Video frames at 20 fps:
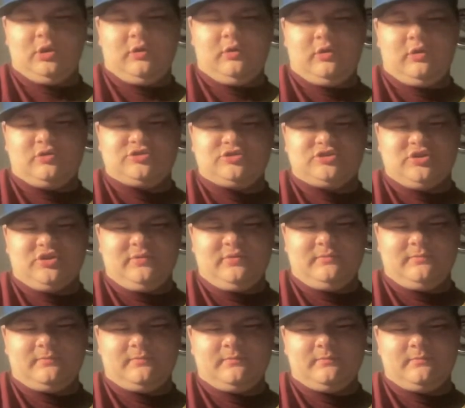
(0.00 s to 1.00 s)

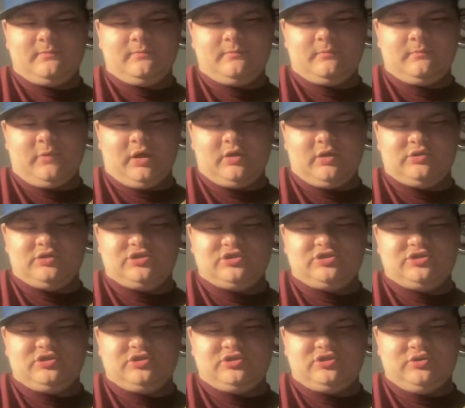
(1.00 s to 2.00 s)
Closer
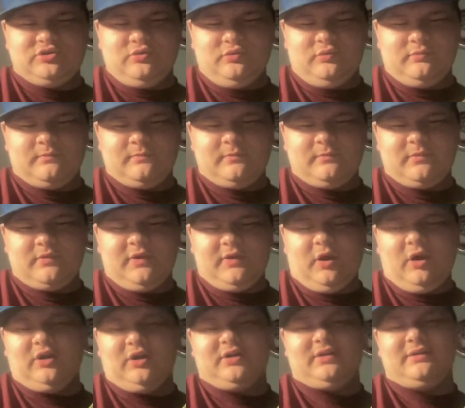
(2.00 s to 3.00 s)
to the
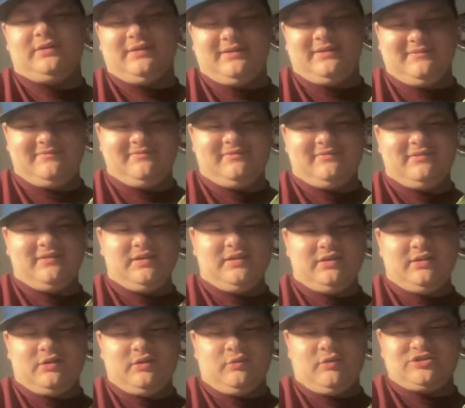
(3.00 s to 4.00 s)
heart?
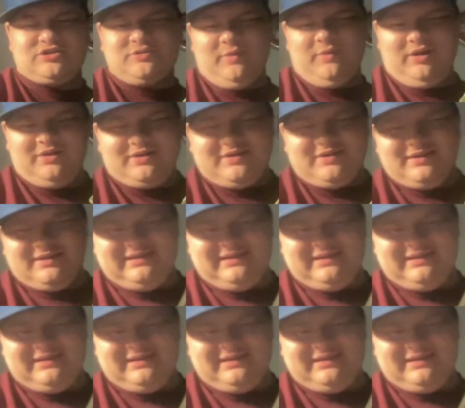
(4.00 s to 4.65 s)
Question mark.